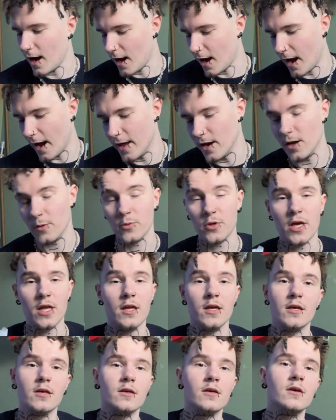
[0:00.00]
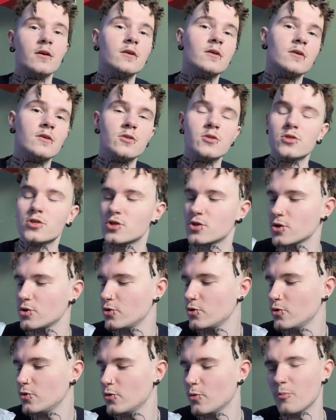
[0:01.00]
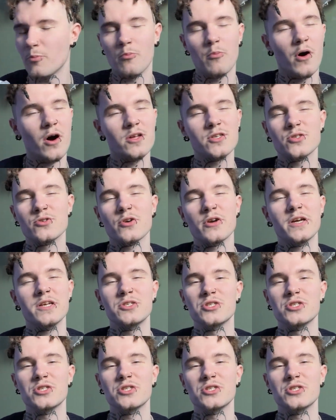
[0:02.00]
I ended up getting 2 Monterey